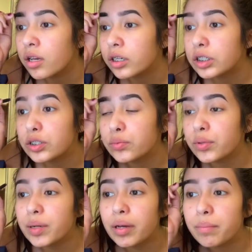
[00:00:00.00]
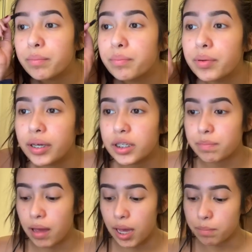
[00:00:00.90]
Because one of my
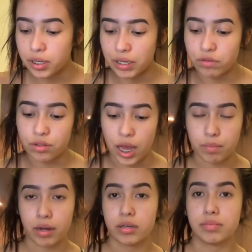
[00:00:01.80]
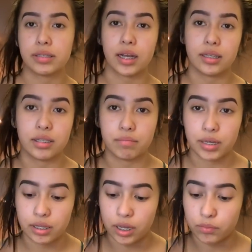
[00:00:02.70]
biggest pet peeves with eyebrows, besides them
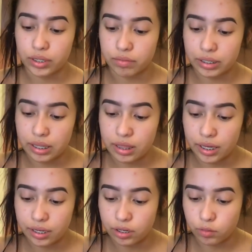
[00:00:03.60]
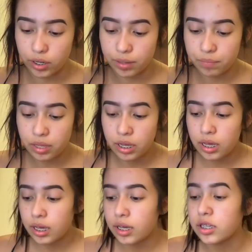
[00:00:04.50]
being like really thick and annoying,
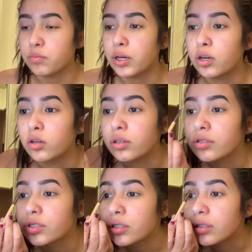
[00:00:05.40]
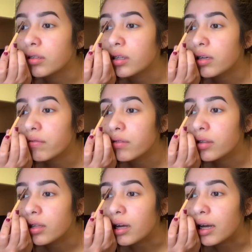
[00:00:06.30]
is when girls just leave the
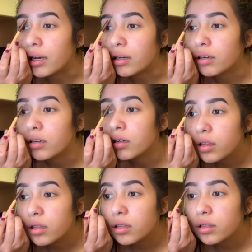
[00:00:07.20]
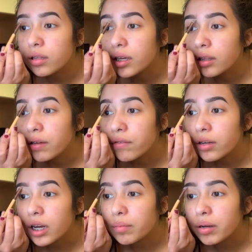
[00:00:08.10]
line. They leave
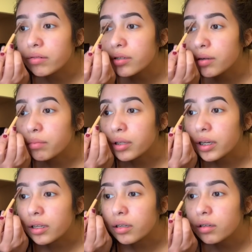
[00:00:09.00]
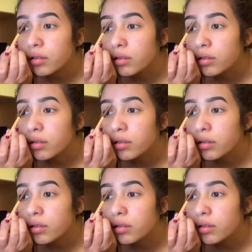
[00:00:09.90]
their eyebrows unblended.